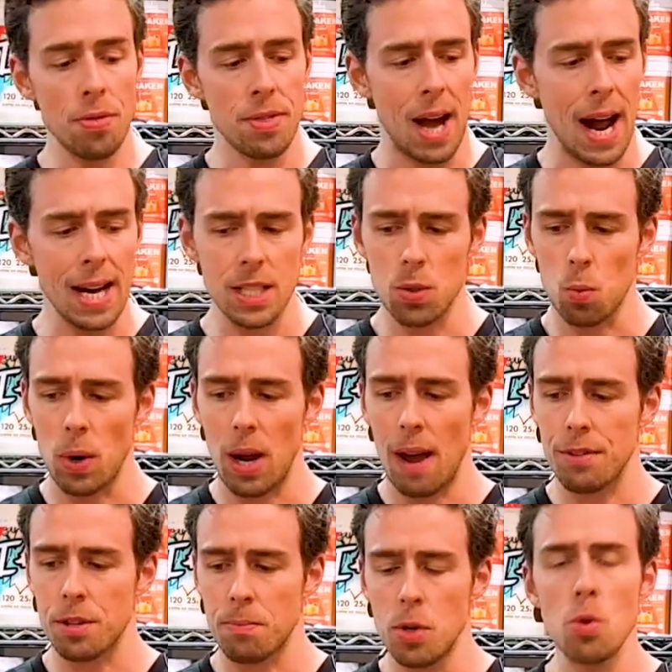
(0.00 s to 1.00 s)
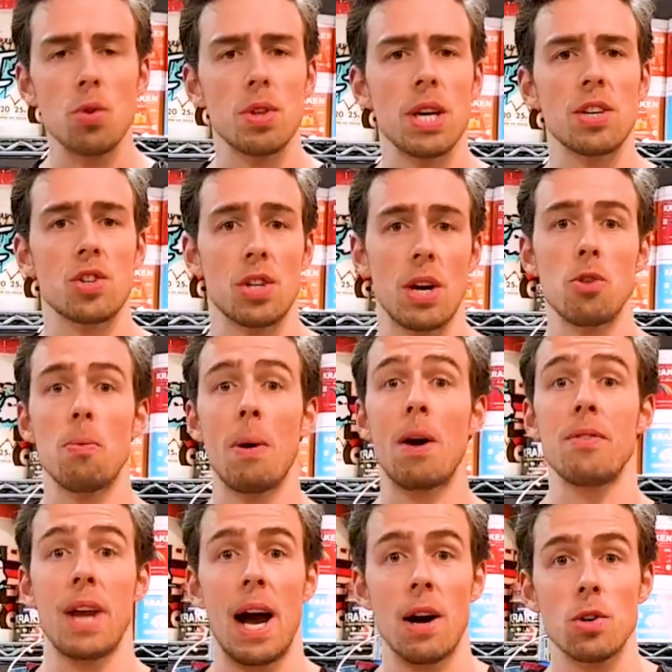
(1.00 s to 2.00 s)
that, we have some new things to tell you about
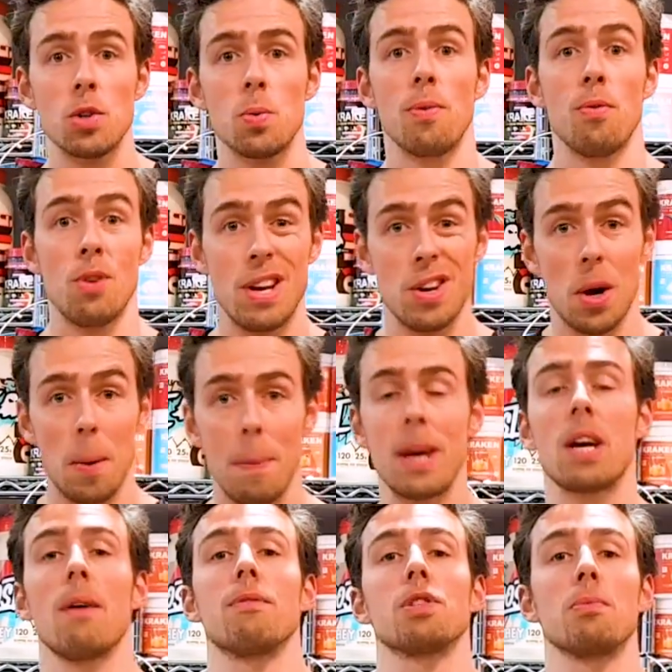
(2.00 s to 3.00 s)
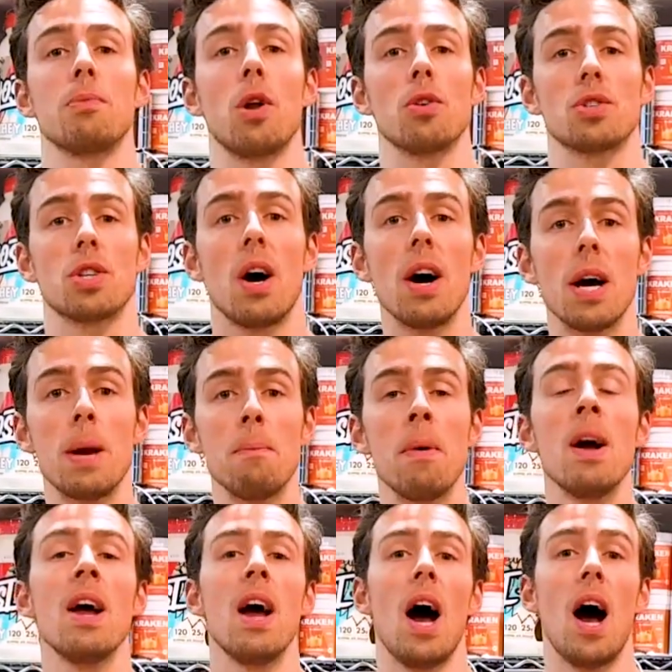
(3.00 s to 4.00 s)
now, so we've really got to make up some lost time.
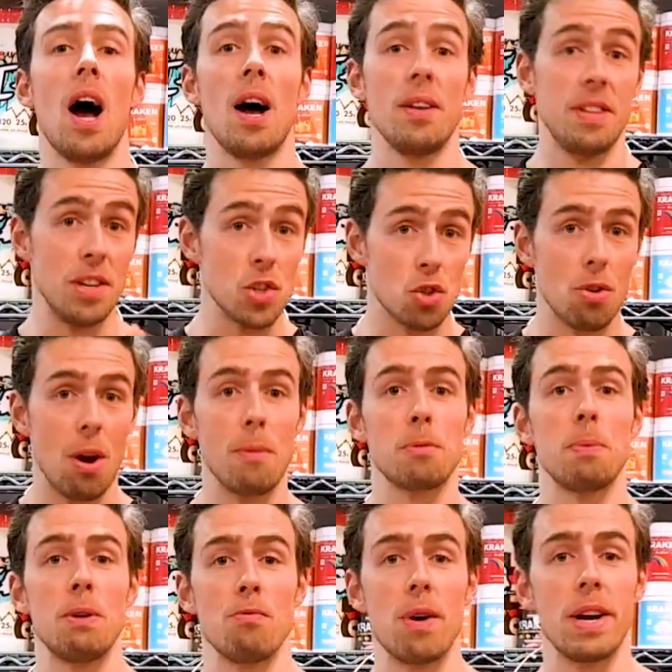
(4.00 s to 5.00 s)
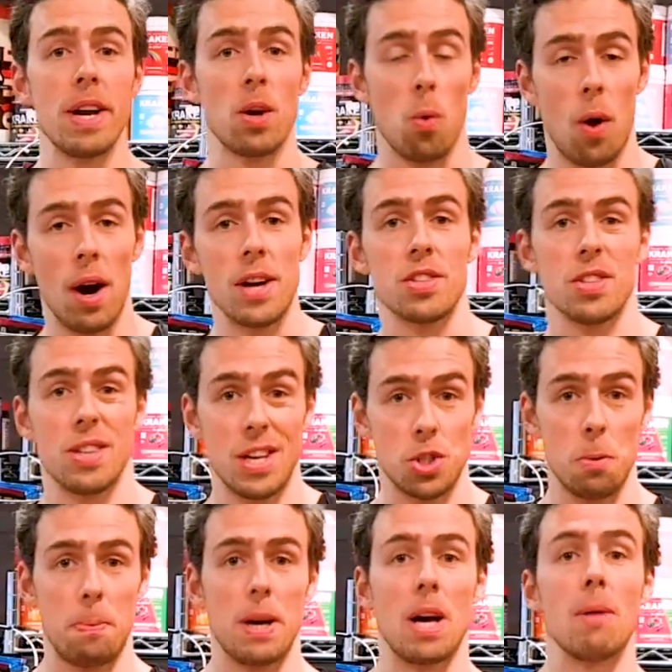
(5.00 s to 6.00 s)
The Instagram's been really quiet, so that
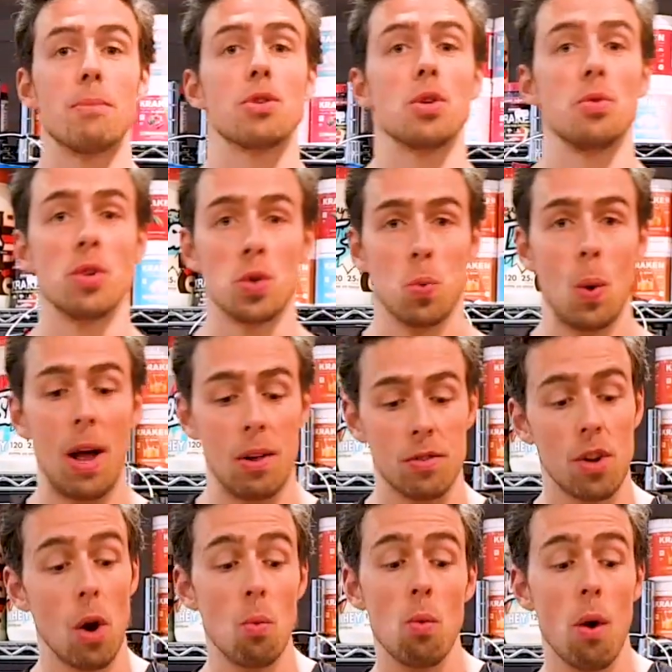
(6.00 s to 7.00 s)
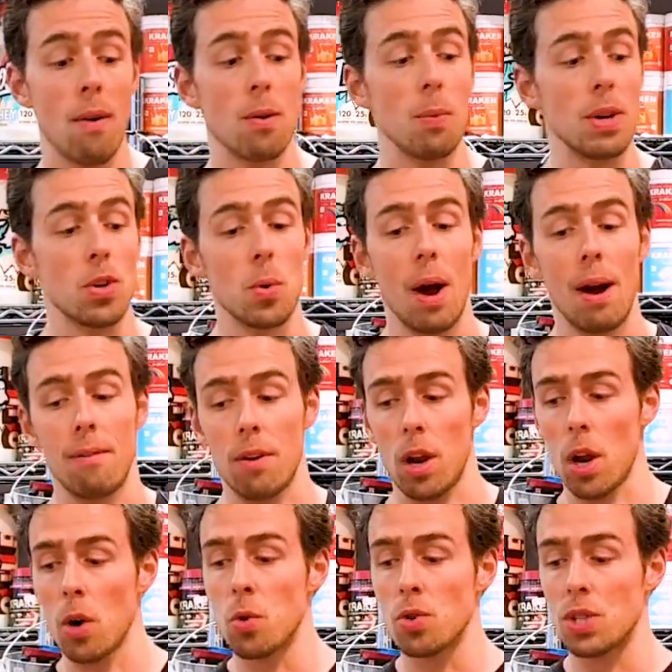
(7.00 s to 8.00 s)
should pick up soon as well. Don't worry, we do have
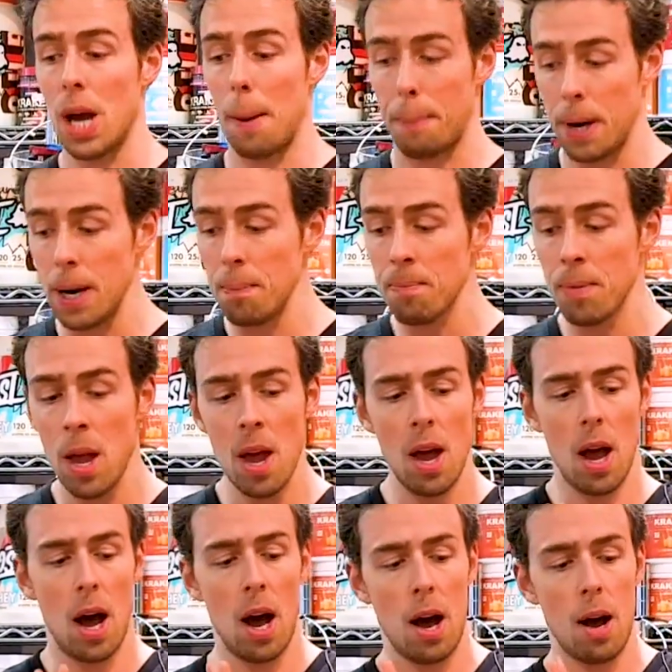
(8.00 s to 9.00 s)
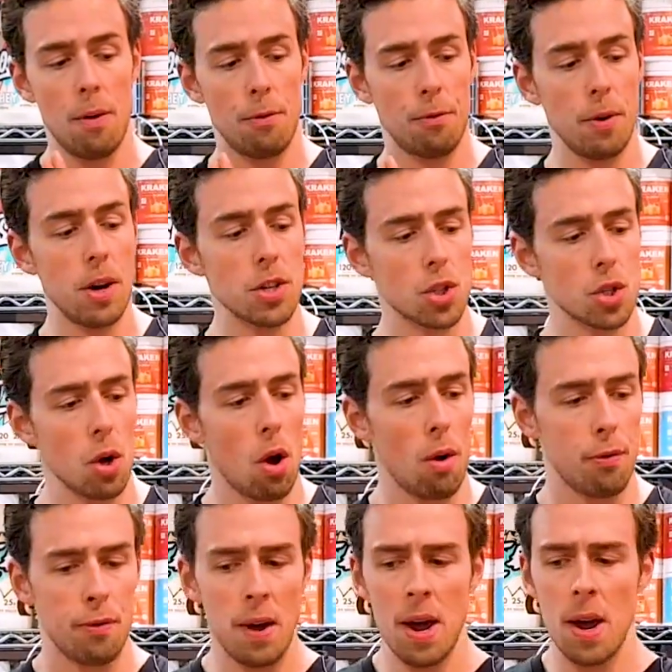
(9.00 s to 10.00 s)
loads happening. First
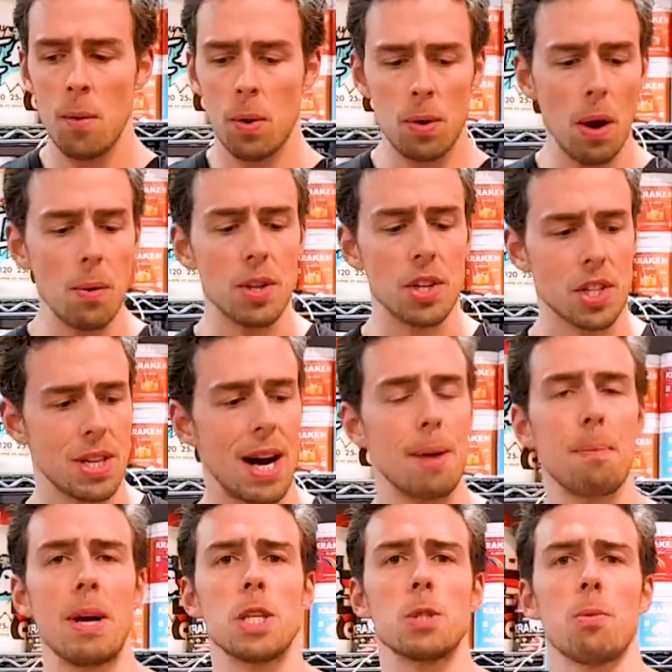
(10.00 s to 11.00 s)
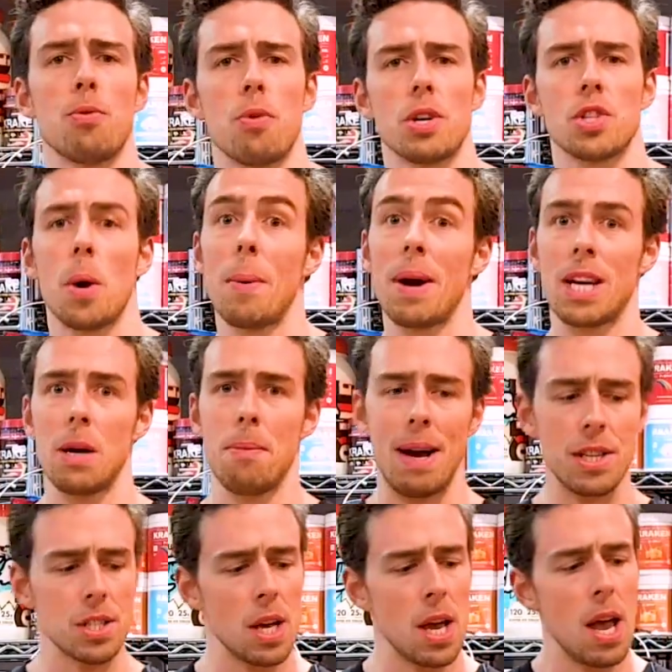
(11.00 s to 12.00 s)
off, we'll go with the snack bits before I start making a
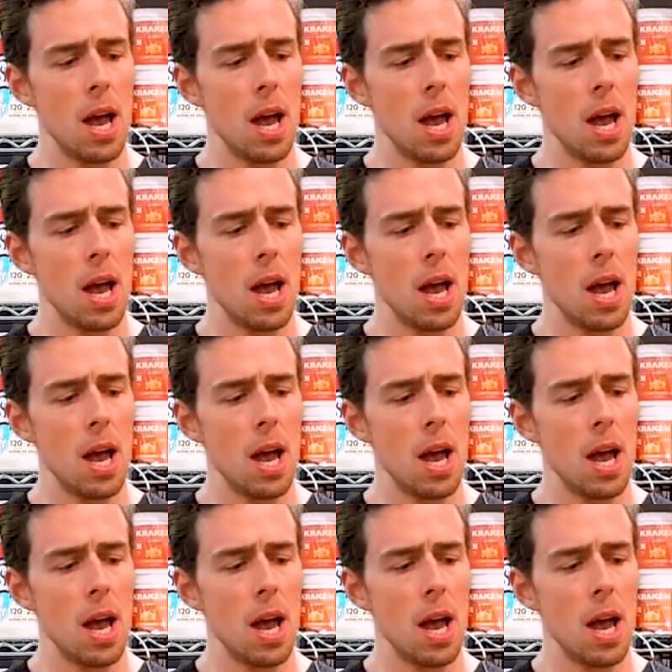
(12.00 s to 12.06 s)
mess.